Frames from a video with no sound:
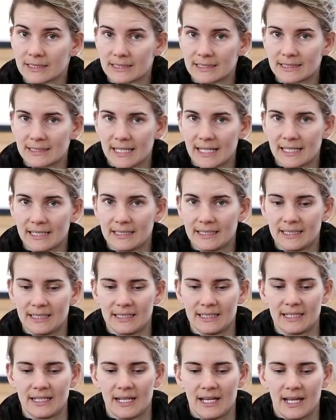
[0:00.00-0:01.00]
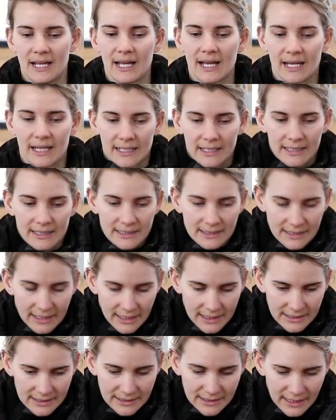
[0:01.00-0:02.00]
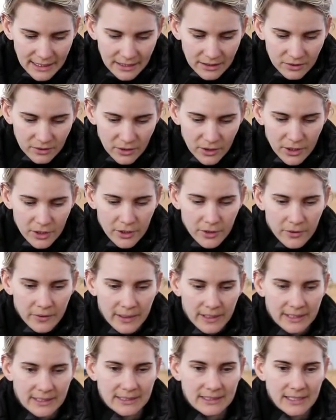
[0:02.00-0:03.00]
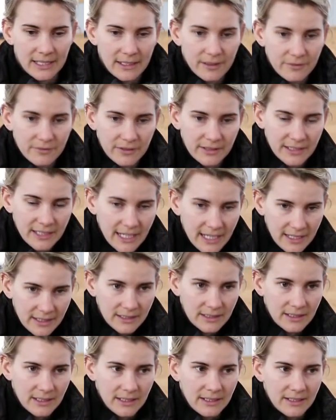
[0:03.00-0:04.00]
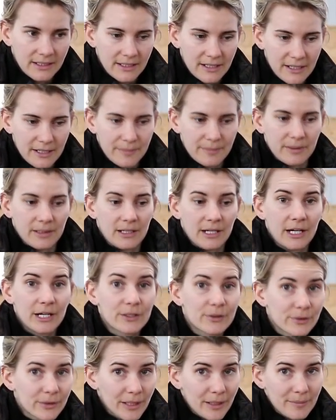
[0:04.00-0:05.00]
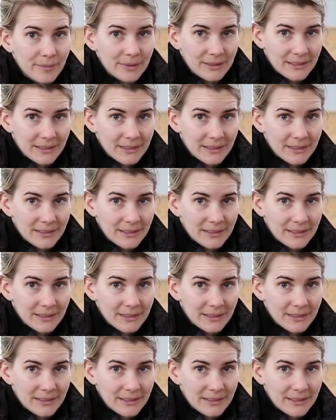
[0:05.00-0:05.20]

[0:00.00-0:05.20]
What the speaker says: is standing and he's got his neck low and he's kind of in that huddled up